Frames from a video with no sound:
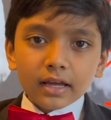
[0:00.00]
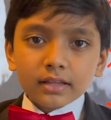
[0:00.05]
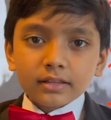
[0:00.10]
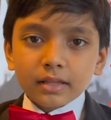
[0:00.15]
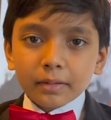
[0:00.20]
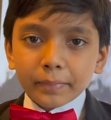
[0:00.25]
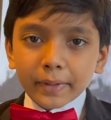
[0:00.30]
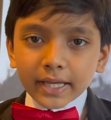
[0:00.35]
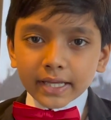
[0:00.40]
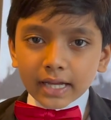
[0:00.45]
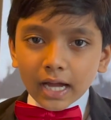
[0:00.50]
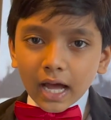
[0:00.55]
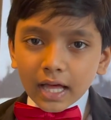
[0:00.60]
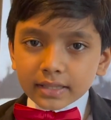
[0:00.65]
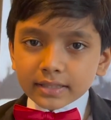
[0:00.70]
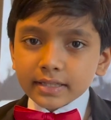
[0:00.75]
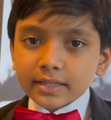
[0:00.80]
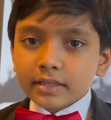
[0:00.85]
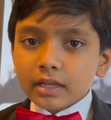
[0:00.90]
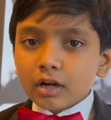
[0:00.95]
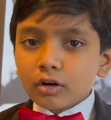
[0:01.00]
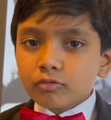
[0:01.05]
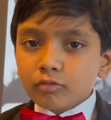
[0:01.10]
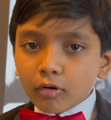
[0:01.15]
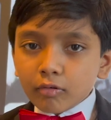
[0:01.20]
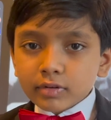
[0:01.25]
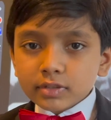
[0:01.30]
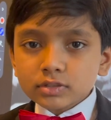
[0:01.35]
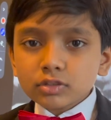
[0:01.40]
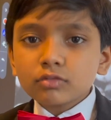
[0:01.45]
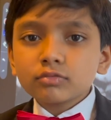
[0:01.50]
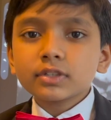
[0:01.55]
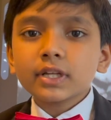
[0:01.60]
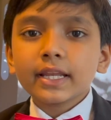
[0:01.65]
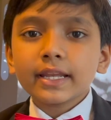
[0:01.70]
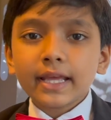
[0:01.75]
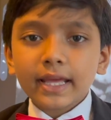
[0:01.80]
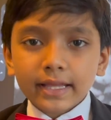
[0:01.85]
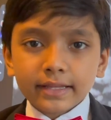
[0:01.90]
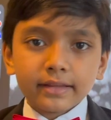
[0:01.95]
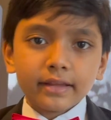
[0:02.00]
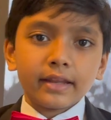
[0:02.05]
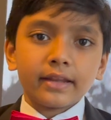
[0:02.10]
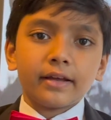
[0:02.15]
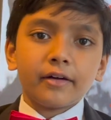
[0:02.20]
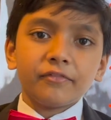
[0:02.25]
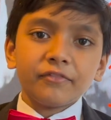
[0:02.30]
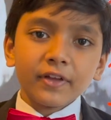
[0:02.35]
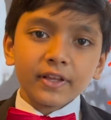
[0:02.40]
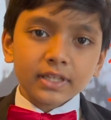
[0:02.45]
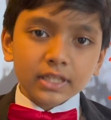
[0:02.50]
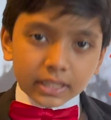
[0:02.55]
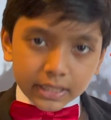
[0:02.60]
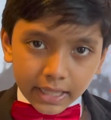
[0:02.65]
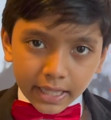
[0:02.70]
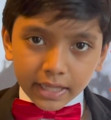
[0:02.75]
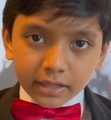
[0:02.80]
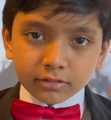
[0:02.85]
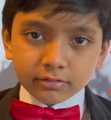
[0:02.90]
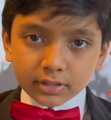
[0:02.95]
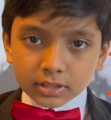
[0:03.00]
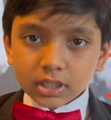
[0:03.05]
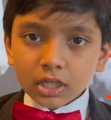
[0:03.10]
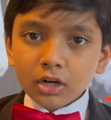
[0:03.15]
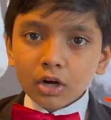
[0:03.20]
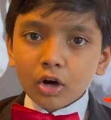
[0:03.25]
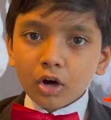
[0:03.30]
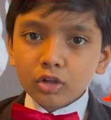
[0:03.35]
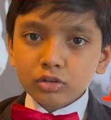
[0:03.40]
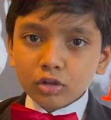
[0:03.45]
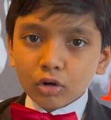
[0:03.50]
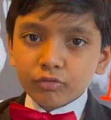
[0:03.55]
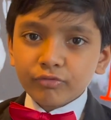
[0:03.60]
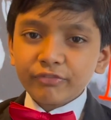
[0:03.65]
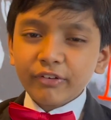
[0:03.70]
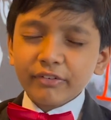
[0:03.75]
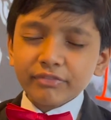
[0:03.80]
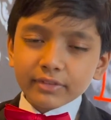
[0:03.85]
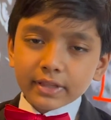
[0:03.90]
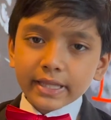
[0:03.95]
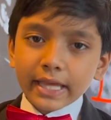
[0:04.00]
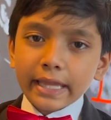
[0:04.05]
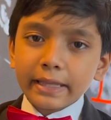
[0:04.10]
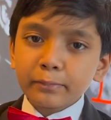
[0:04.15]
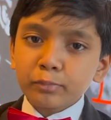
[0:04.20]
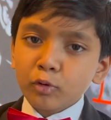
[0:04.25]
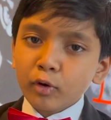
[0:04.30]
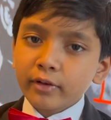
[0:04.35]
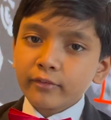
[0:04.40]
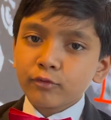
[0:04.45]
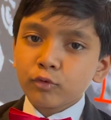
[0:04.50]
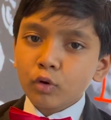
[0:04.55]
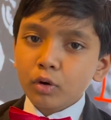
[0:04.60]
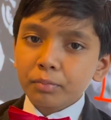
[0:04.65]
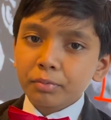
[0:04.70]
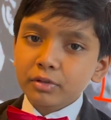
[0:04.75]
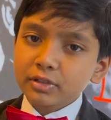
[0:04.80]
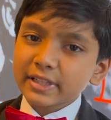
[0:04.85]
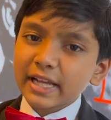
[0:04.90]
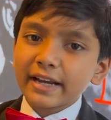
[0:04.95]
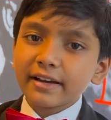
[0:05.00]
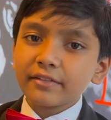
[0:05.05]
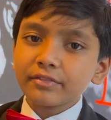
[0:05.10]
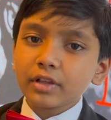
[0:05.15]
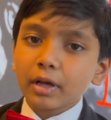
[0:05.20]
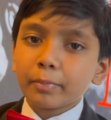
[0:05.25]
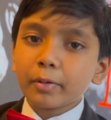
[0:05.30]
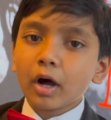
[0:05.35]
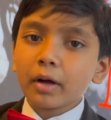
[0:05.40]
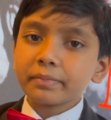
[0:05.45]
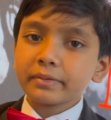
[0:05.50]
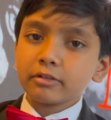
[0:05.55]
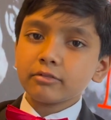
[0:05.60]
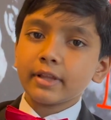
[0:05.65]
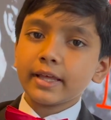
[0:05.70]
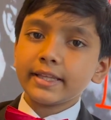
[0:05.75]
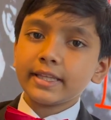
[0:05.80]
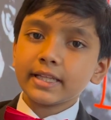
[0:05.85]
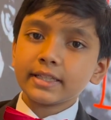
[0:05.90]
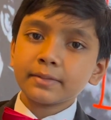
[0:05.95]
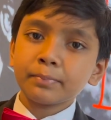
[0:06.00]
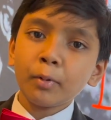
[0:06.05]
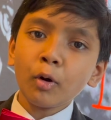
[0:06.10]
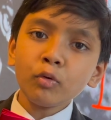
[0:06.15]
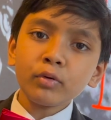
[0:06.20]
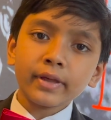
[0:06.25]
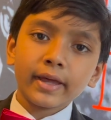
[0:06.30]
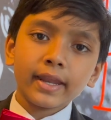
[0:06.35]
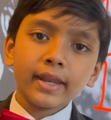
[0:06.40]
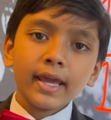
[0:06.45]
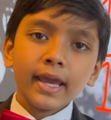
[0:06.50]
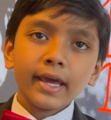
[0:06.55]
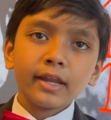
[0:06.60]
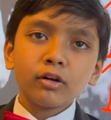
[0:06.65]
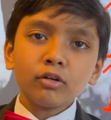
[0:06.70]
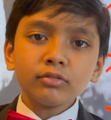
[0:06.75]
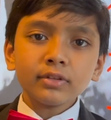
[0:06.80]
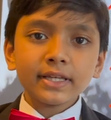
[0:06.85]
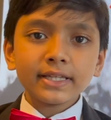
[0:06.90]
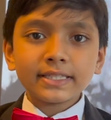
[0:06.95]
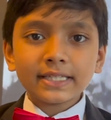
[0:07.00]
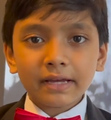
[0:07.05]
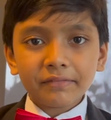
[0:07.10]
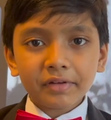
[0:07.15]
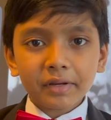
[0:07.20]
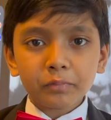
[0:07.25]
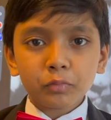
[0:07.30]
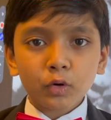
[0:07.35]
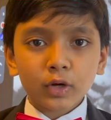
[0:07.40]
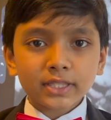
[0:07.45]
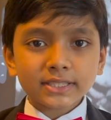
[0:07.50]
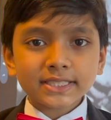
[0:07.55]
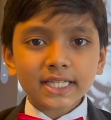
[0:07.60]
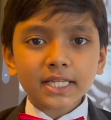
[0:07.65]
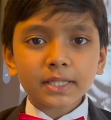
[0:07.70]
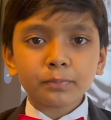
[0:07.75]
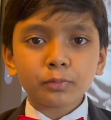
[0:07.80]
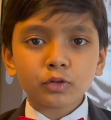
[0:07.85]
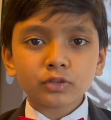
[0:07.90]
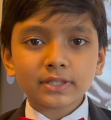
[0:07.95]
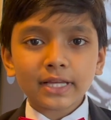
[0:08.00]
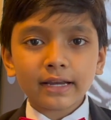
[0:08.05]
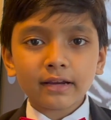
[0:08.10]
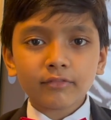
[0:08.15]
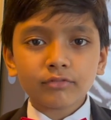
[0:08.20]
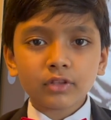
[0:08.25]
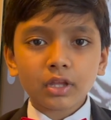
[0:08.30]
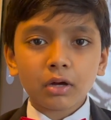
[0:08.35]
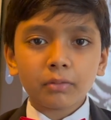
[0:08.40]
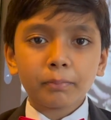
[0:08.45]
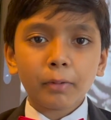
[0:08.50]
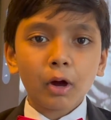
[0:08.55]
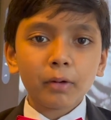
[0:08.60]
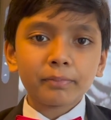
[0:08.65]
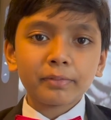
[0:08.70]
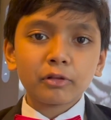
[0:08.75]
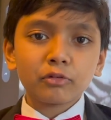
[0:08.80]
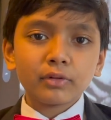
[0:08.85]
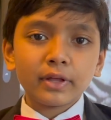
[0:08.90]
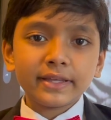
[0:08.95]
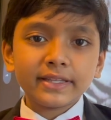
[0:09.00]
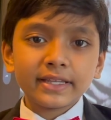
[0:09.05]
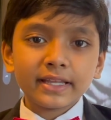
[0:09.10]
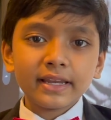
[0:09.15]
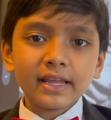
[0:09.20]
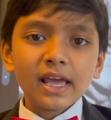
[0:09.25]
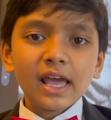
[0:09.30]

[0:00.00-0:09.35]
The Bengalis weren't chosen as an official language, although 58.4% of the population spoke it, and only 7.6% of the population